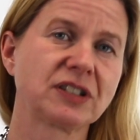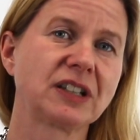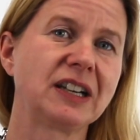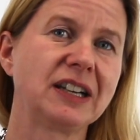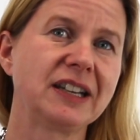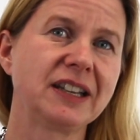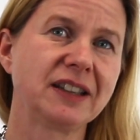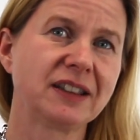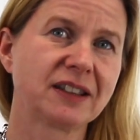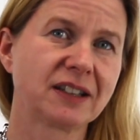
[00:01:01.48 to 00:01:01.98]

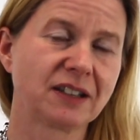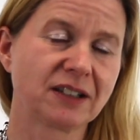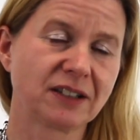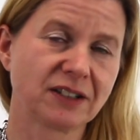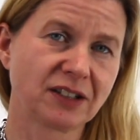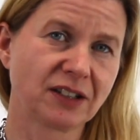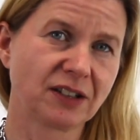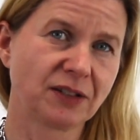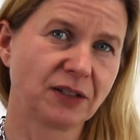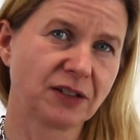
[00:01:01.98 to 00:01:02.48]
clean
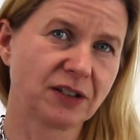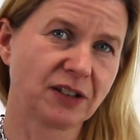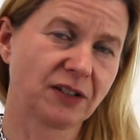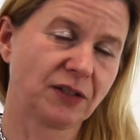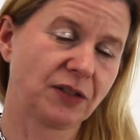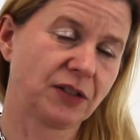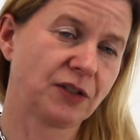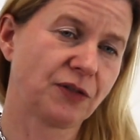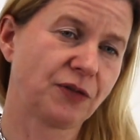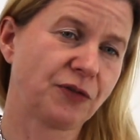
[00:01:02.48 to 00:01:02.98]

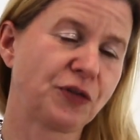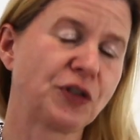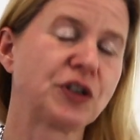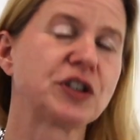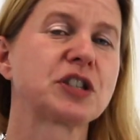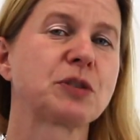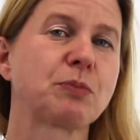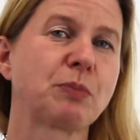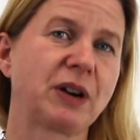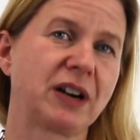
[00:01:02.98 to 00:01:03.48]
the
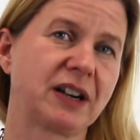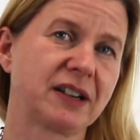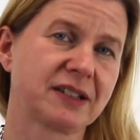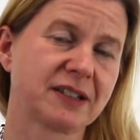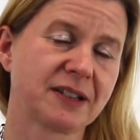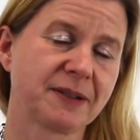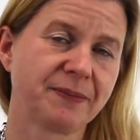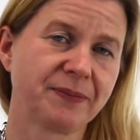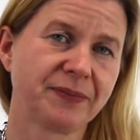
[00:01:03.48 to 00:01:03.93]
first part